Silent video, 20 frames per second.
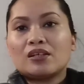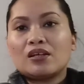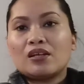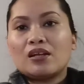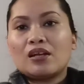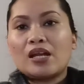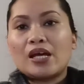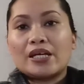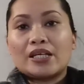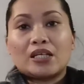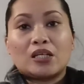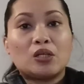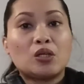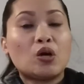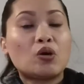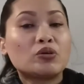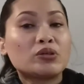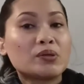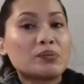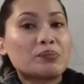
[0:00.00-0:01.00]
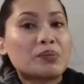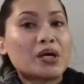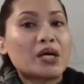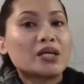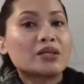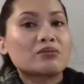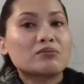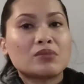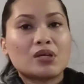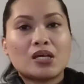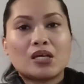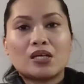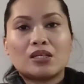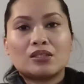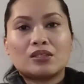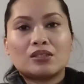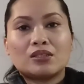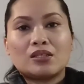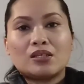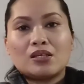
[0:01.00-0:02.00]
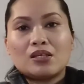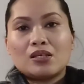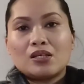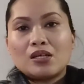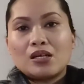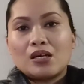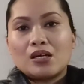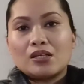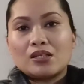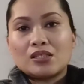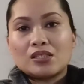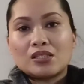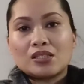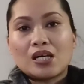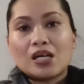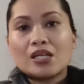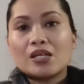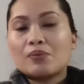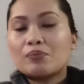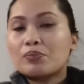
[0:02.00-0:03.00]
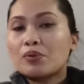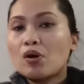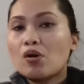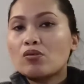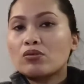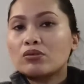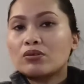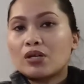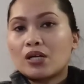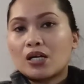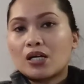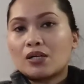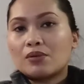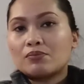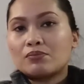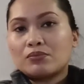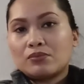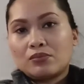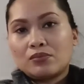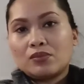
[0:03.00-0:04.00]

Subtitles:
like law department and the study program